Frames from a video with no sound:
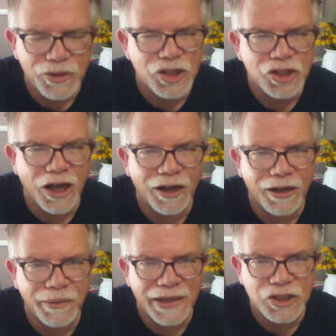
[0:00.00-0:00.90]
just
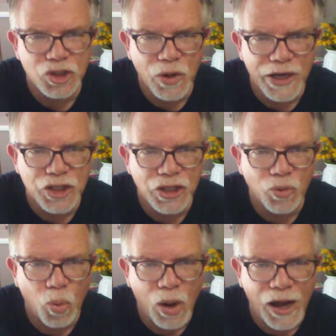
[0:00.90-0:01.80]
talking about
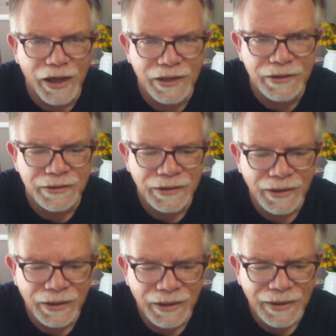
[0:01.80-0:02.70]
stretching, walking,
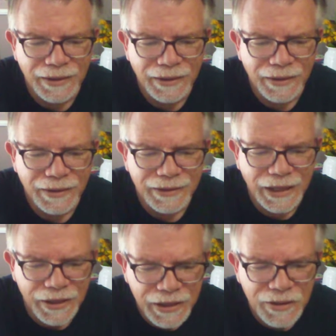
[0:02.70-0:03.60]

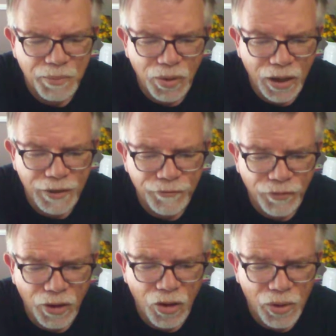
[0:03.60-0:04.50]
getting the blood
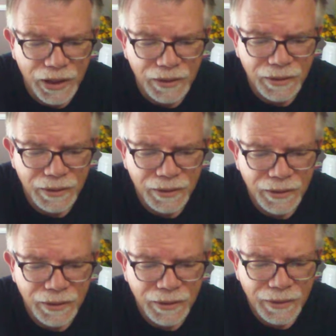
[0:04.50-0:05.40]
flowing.
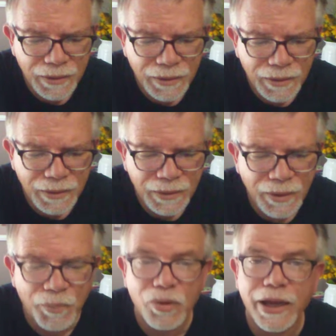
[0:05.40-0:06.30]

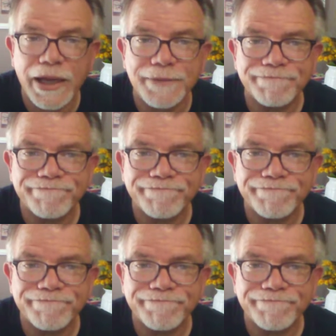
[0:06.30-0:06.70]
Number 8,